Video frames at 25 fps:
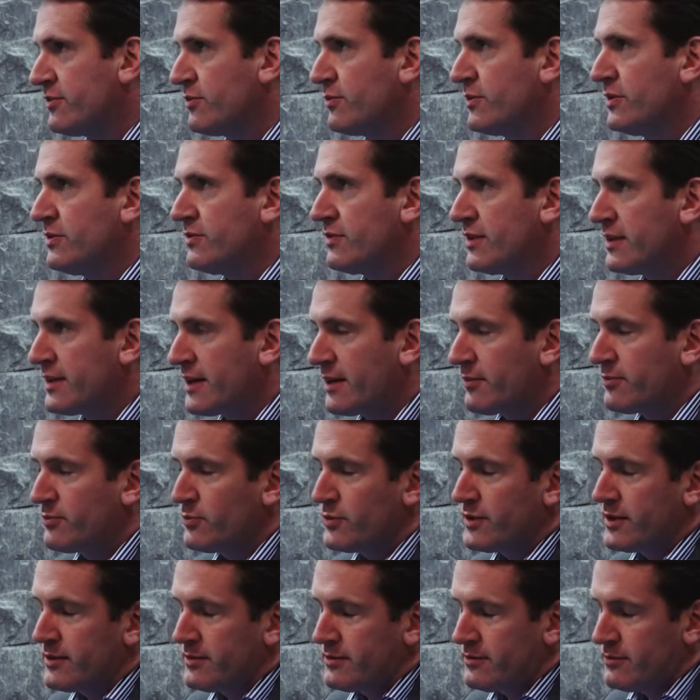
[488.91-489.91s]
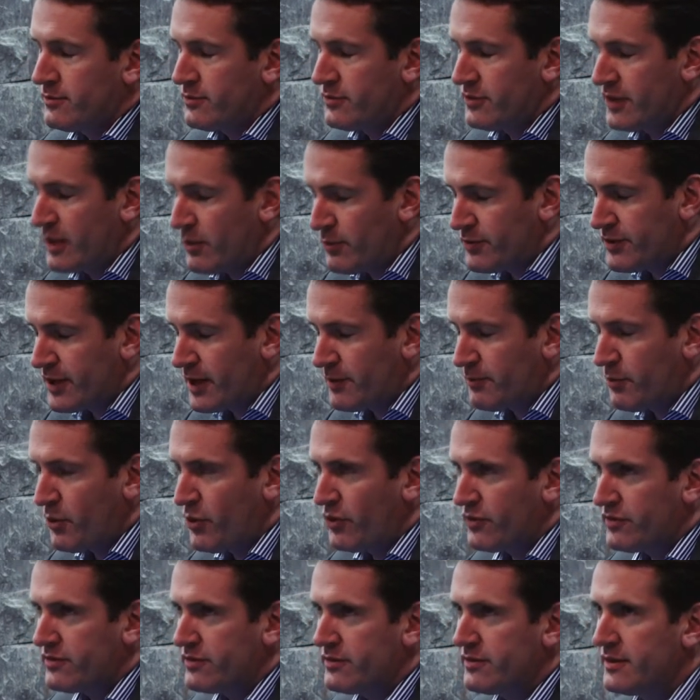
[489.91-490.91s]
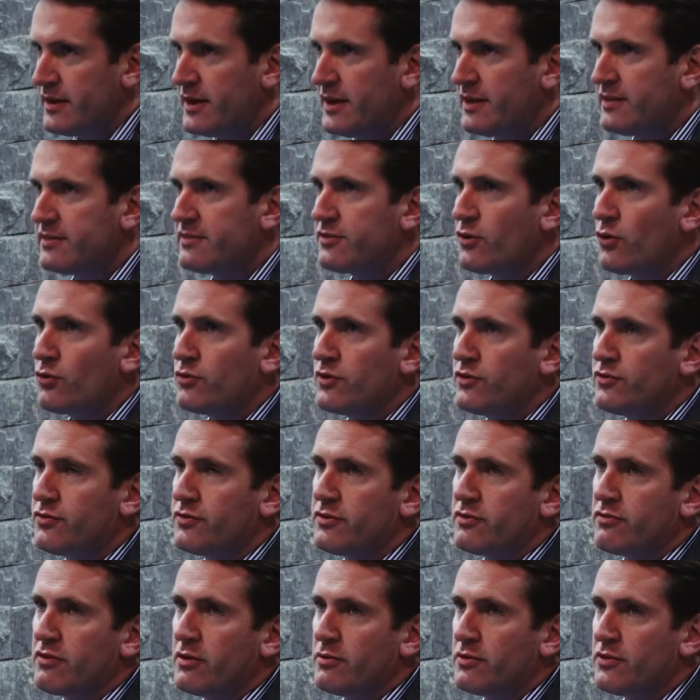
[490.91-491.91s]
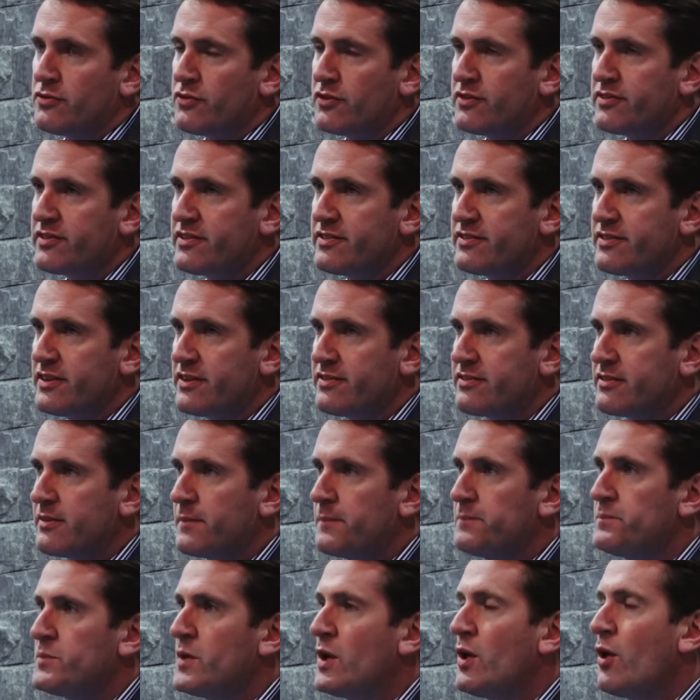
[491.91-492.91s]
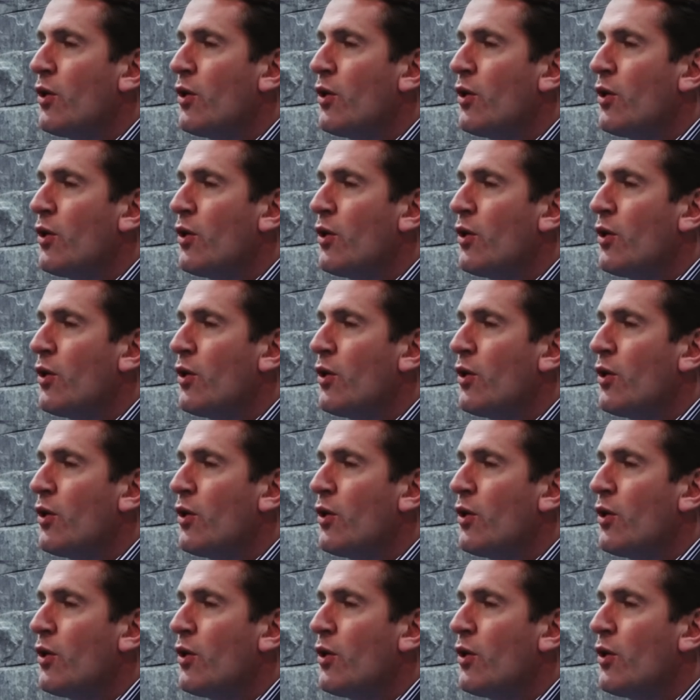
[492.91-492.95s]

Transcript: Do we deal with that person solely through the criminal justice system,